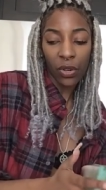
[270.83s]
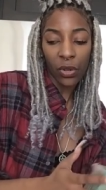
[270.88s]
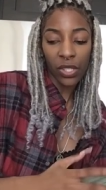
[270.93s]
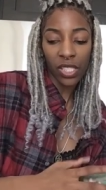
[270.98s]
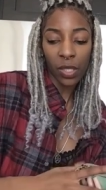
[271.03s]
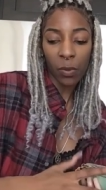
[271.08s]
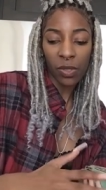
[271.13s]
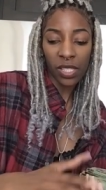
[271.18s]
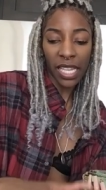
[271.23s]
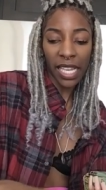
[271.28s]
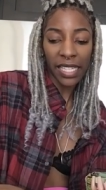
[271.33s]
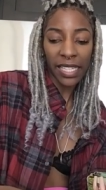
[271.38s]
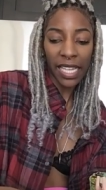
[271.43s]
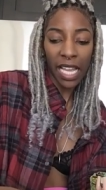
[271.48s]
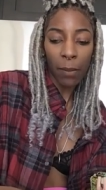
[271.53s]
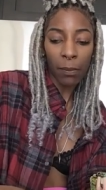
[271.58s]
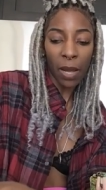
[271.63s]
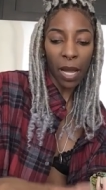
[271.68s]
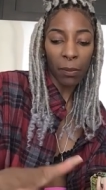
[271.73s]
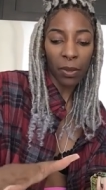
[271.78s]
Or someone's like, yeah,
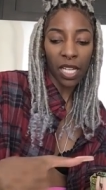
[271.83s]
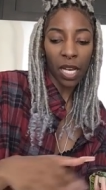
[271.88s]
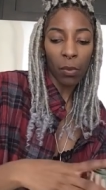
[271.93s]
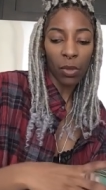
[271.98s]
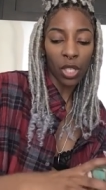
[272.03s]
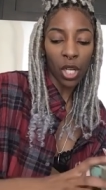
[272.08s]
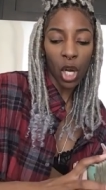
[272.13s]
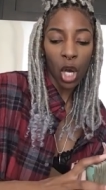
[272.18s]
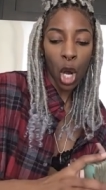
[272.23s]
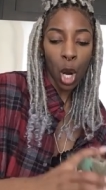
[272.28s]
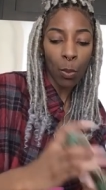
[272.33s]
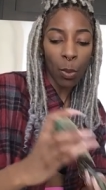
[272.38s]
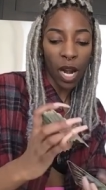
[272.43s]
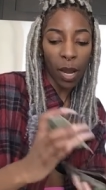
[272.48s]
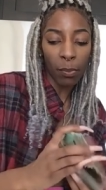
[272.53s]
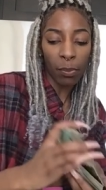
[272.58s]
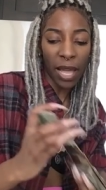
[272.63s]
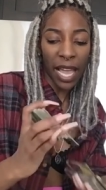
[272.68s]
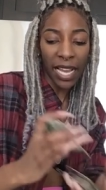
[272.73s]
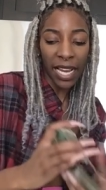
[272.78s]
I'm, I'm coming home, or
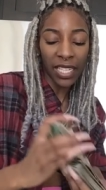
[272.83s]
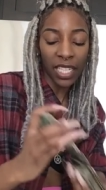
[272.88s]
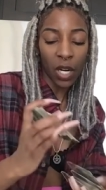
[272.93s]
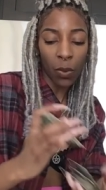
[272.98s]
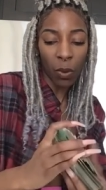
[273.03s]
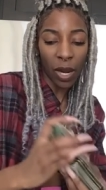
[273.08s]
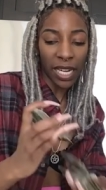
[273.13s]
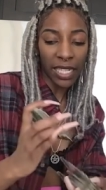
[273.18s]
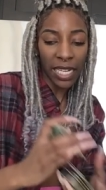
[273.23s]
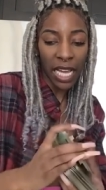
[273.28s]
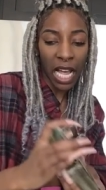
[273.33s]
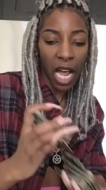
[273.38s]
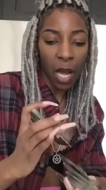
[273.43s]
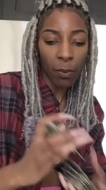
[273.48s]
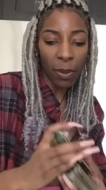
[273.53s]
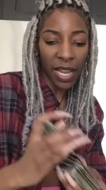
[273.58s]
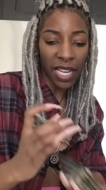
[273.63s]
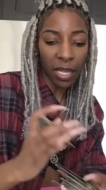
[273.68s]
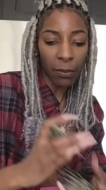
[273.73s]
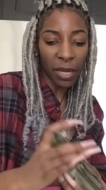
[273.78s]
I'm packing up right now, I'm
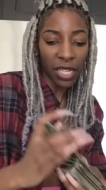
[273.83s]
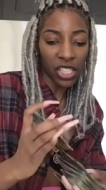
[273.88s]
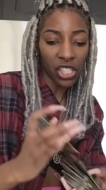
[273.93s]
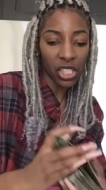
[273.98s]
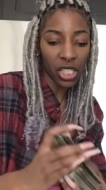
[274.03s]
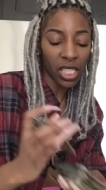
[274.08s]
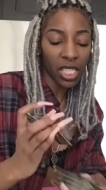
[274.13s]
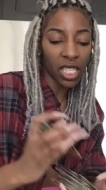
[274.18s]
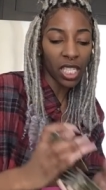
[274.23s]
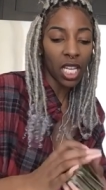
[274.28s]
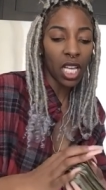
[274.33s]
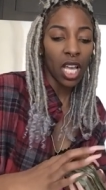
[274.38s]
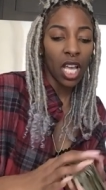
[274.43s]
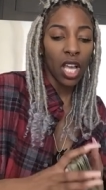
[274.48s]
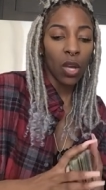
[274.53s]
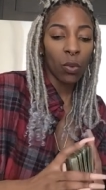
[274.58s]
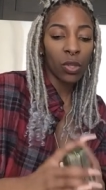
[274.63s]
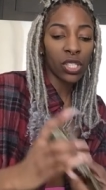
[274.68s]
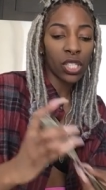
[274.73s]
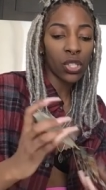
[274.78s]
packing my shit.
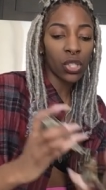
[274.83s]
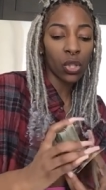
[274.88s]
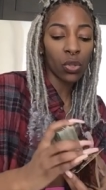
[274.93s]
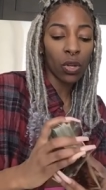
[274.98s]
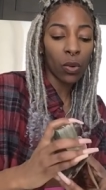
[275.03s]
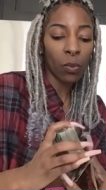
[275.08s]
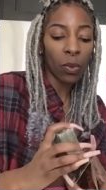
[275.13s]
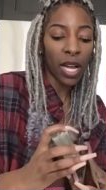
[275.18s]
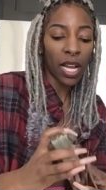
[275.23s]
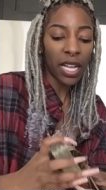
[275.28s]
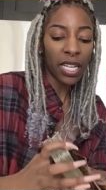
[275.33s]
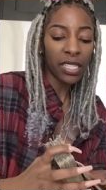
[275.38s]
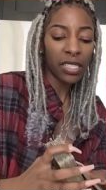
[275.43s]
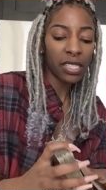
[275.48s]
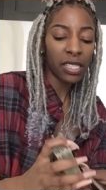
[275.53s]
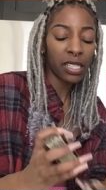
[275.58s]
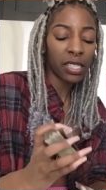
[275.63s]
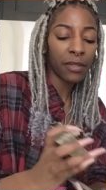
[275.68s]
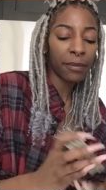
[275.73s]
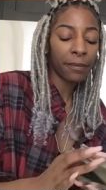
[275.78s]
What's the Two of
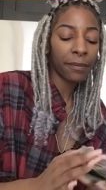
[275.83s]
Wands?